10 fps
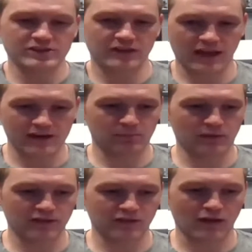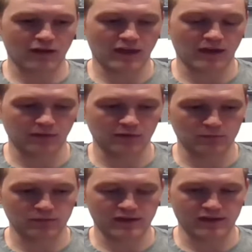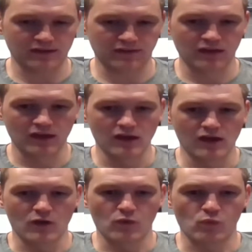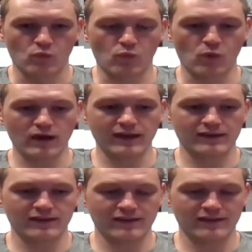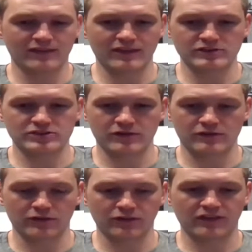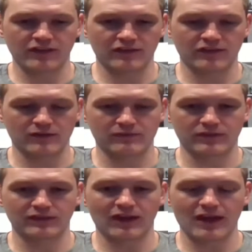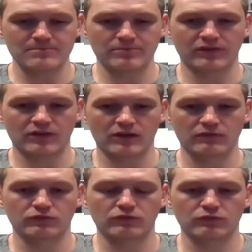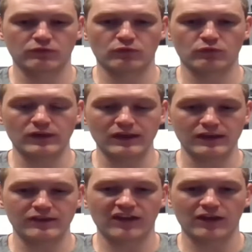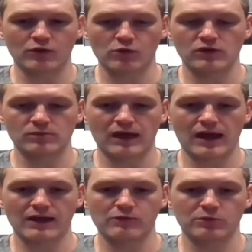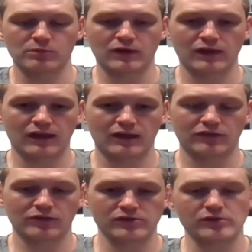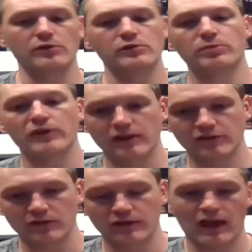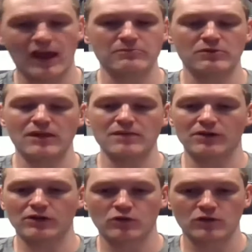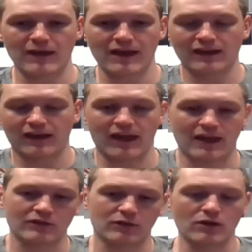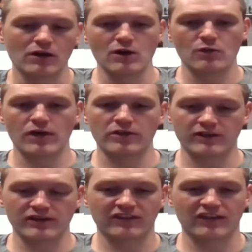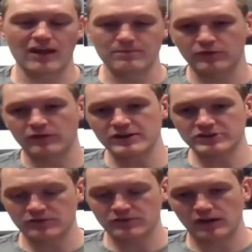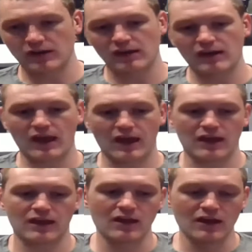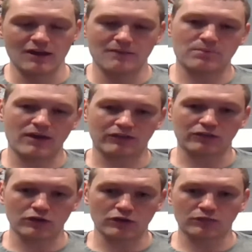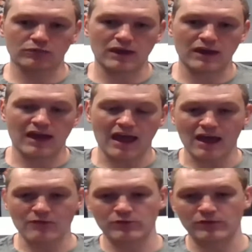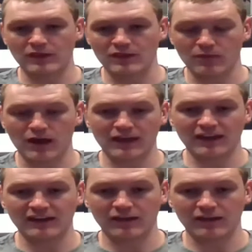kind of plays off that a little bit is, what is the general sense of the types of reads a quarterback will bring into, you bring into a game, or maybe a quarterback can handle, whether it's a progression read, a best look read, hey, we're reading the mic, he does